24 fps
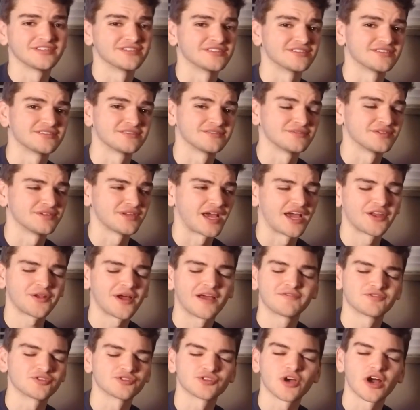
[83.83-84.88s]
is... I don't
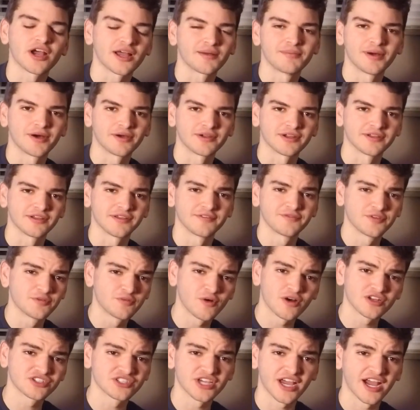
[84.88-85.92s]
have to talk about it. If you
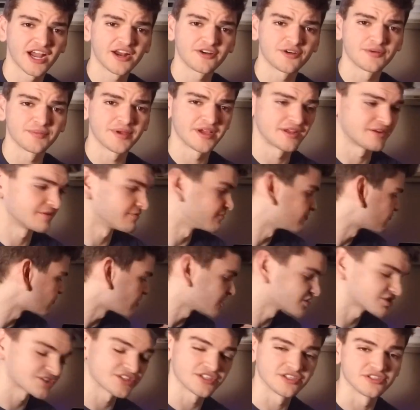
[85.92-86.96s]
watch Iron Man, if you
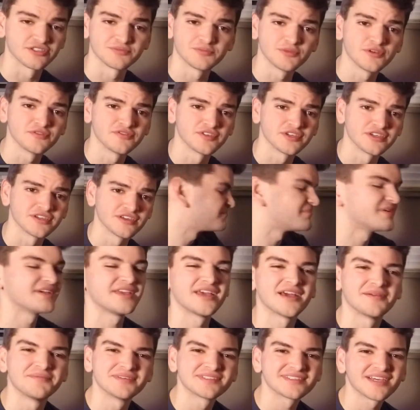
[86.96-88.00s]
watch this movie. But
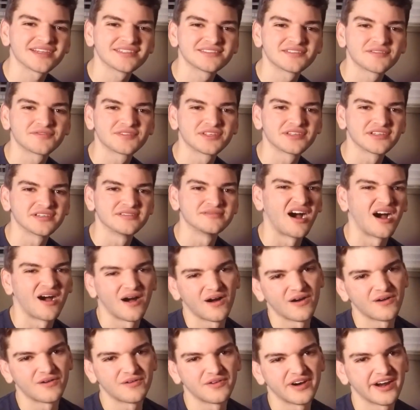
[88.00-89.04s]
yeah, besides of the
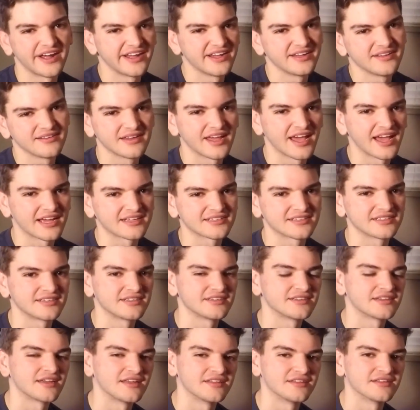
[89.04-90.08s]
alright
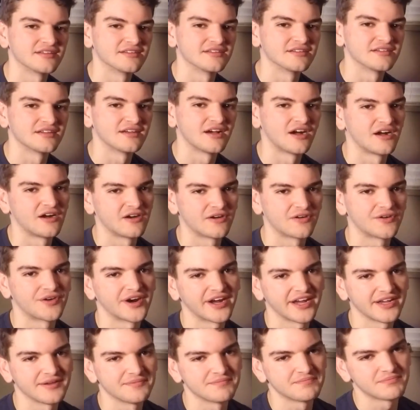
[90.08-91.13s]
acting and the
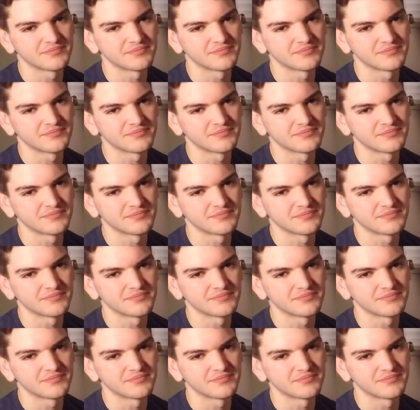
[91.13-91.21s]
alright